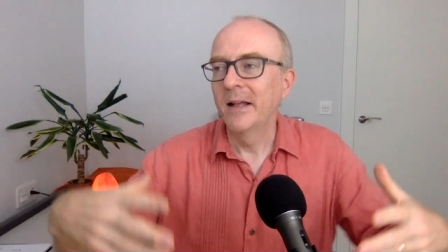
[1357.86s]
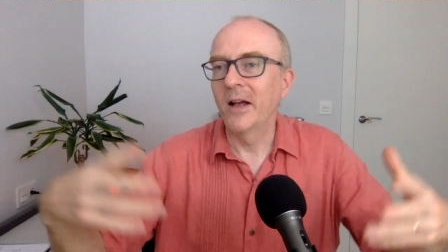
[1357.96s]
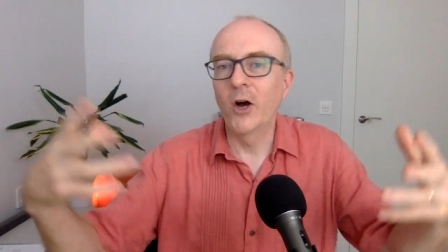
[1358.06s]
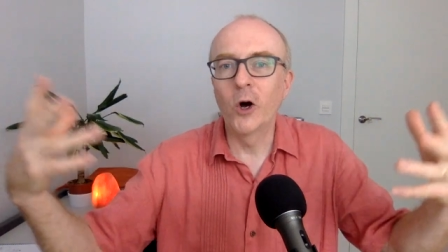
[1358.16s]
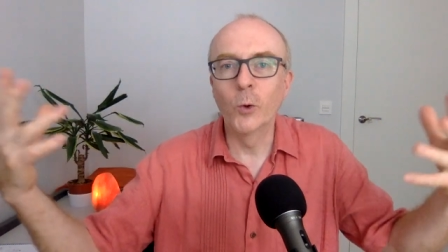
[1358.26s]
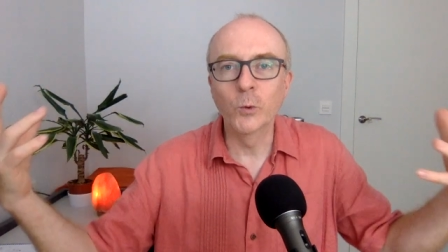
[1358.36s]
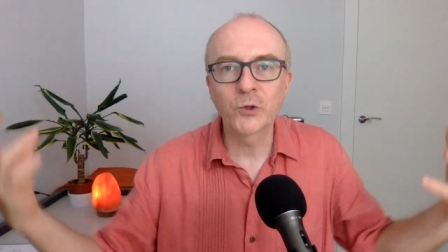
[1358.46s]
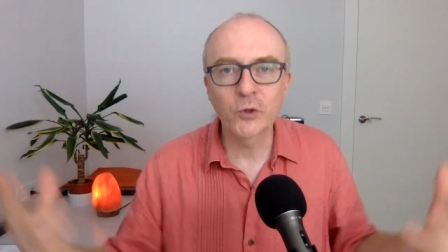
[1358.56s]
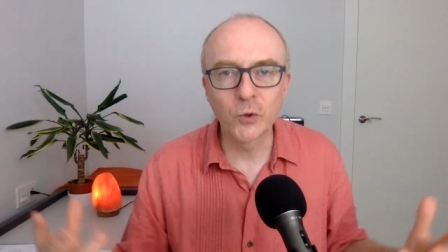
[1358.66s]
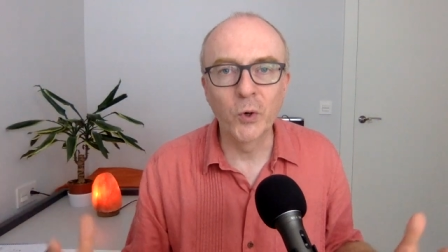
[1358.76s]
a whole
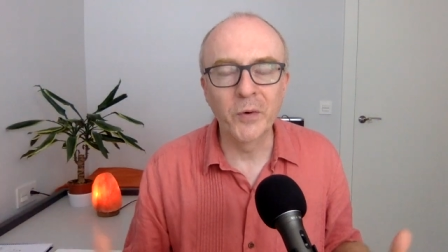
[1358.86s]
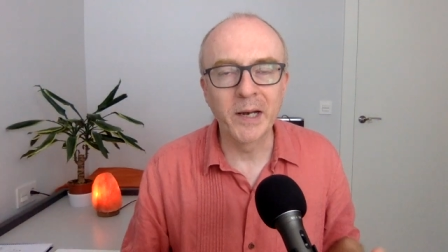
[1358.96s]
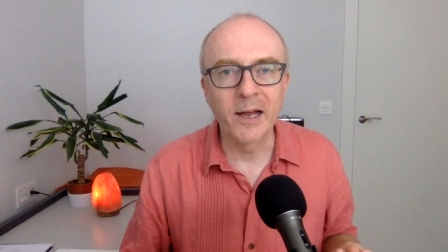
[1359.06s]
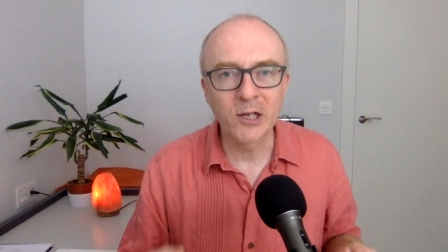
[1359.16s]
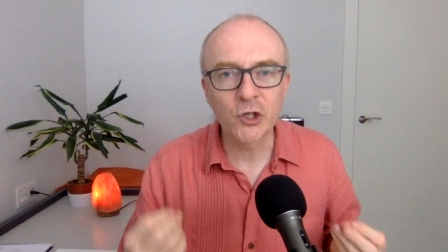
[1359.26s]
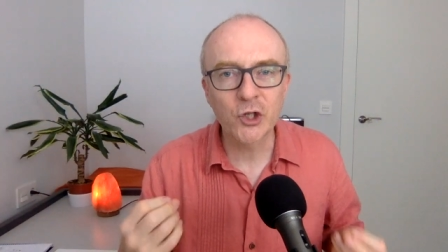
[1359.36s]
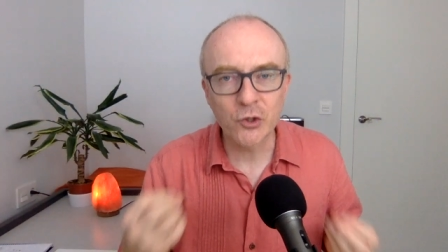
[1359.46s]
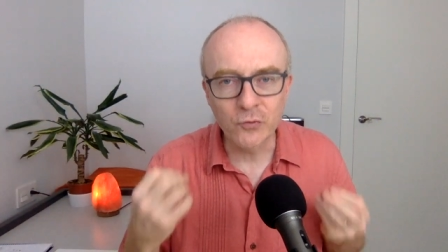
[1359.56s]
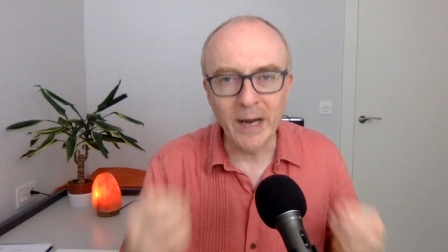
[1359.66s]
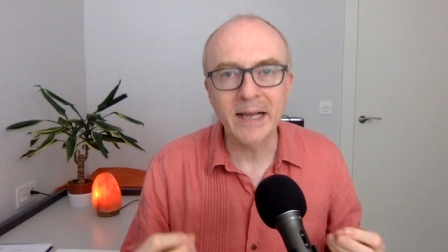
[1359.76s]
story like
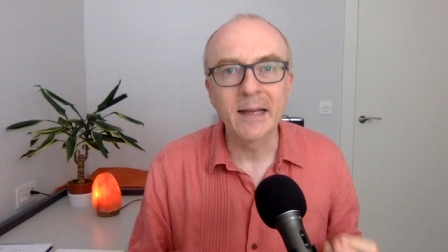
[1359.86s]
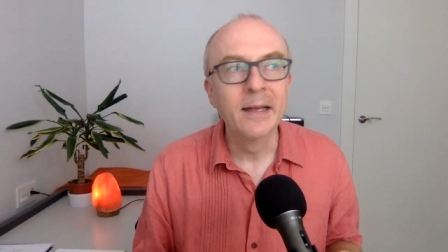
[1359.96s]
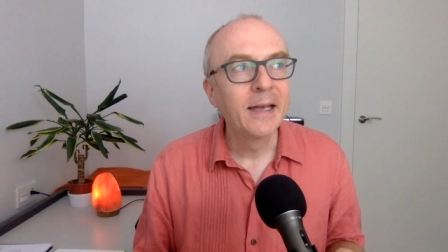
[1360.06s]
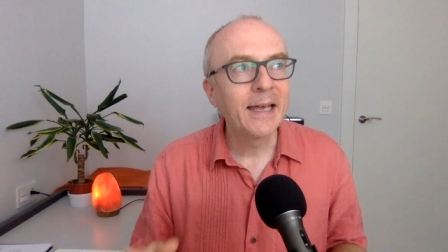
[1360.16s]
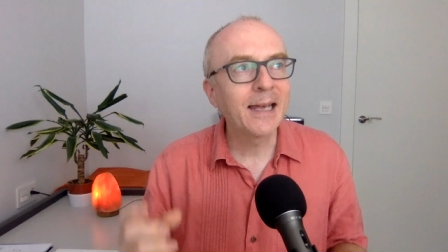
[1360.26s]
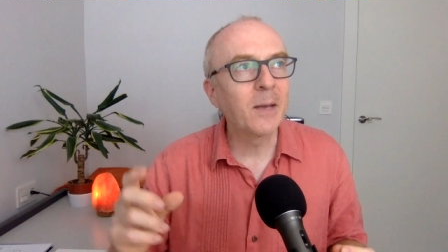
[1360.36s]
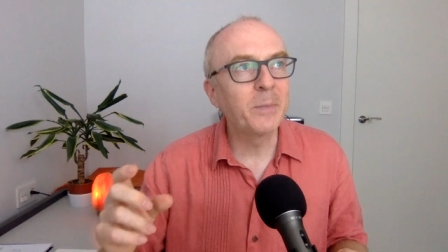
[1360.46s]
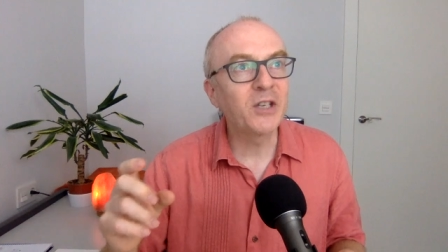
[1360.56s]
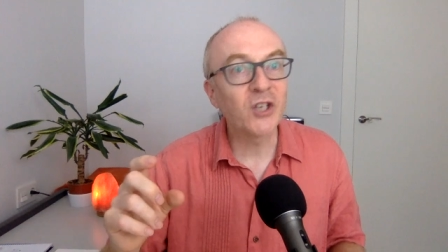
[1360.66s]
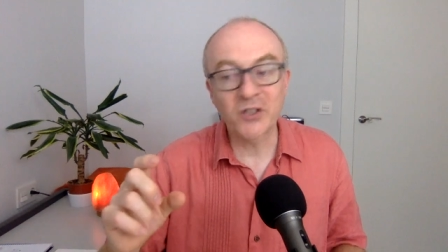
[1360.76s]
Shrek. It can
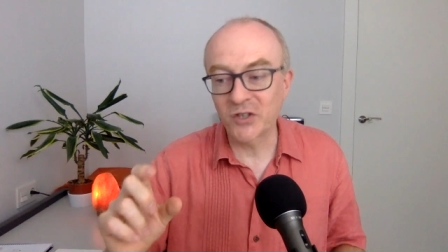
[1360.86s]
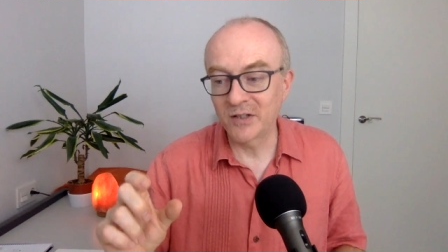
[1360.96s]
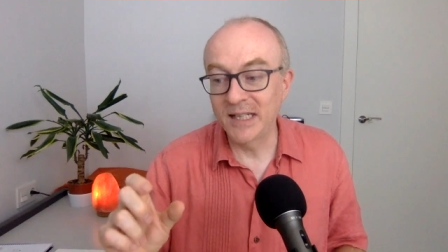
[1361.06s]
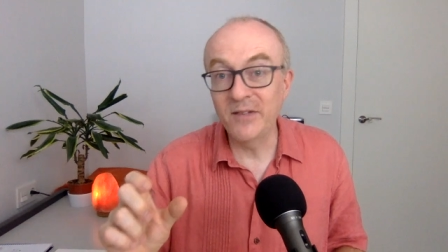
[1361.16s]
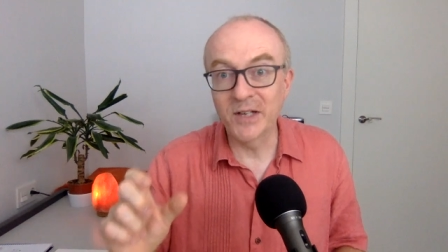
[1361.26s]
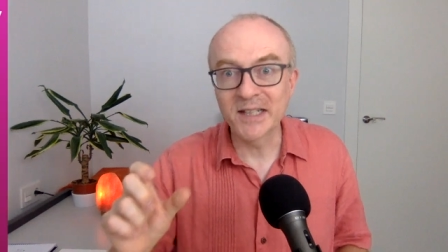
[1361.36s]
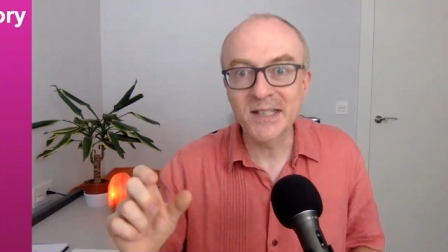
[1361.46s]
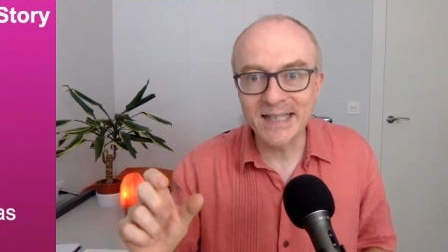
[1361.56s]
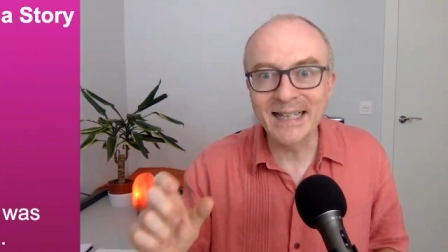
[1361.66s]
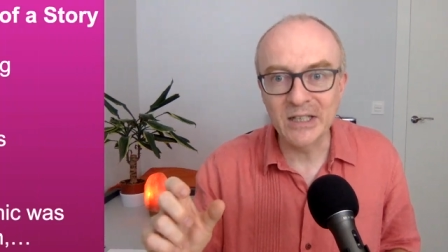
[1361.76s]
be just even a
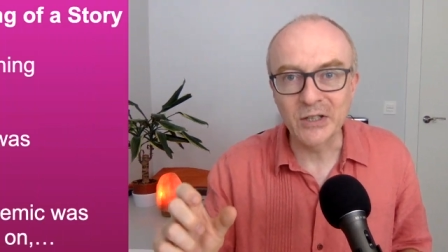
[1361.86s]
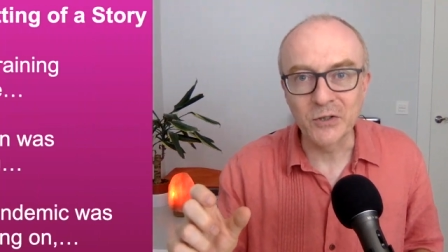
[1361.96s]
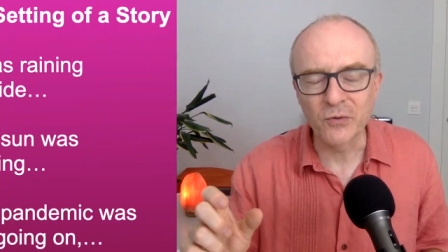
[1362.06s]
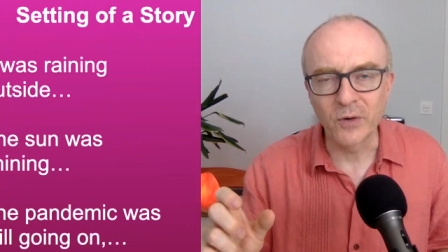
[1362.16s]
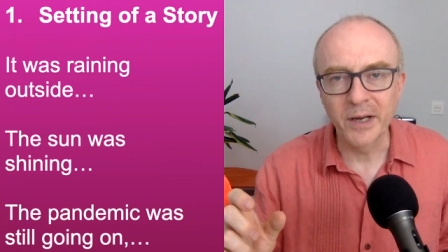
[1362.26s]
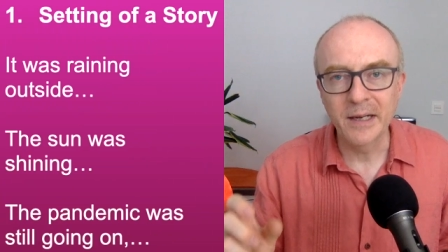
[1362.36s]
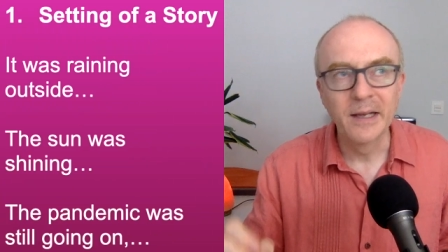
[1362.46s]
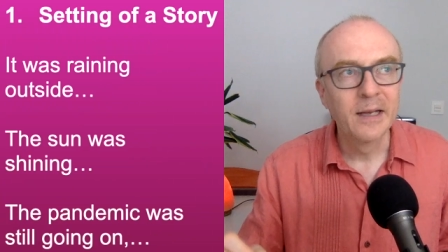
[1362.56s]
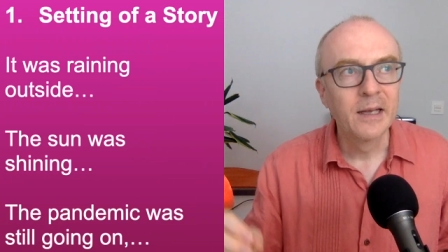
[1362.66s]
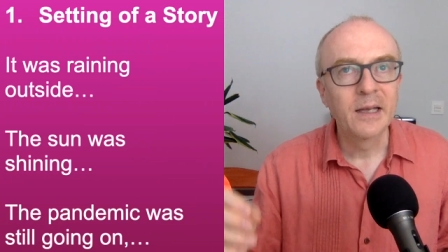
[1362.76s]
sentence, right?
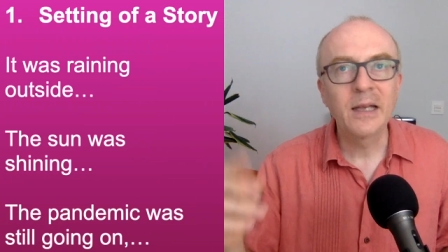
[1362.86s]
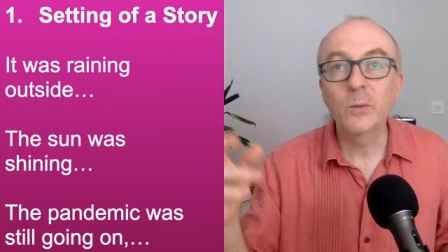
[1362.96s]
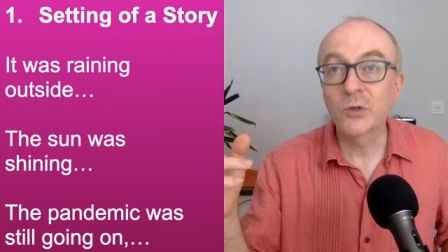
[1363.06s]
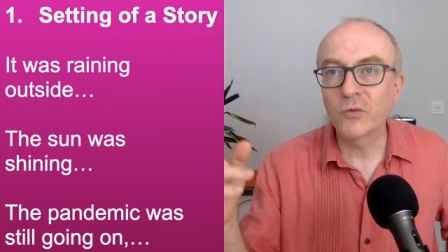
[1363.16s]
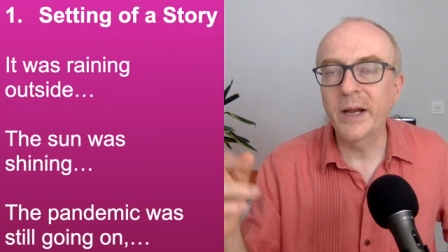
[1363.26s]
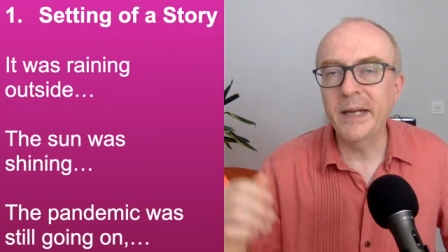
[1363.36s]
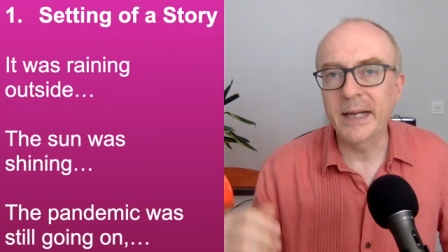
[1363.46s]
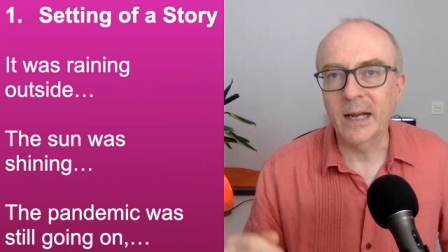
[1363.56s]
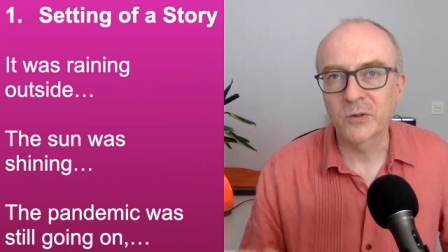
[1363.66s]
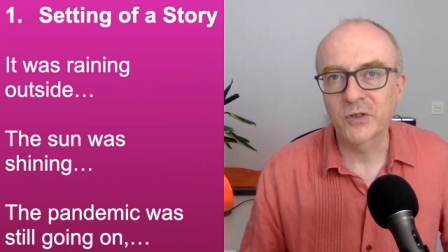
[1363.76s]
It was
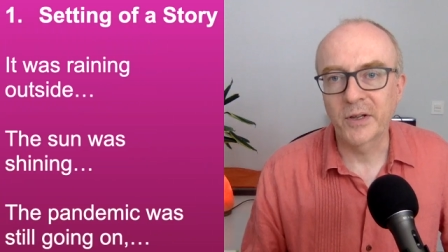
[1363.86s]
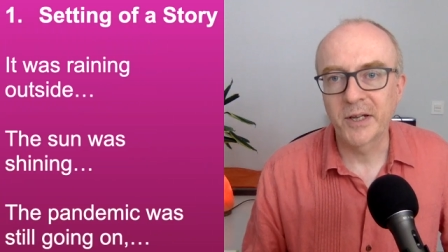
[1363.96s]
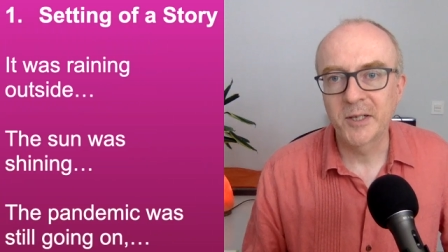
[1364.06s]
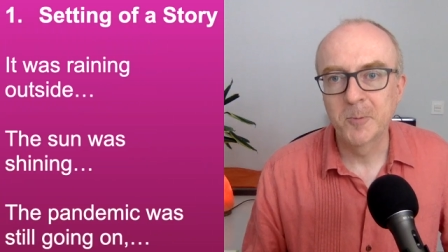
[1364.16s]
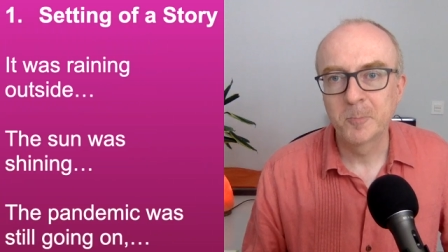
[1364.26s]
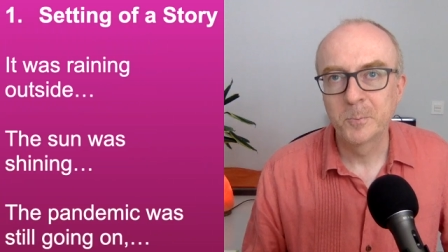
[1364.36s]
raining outside.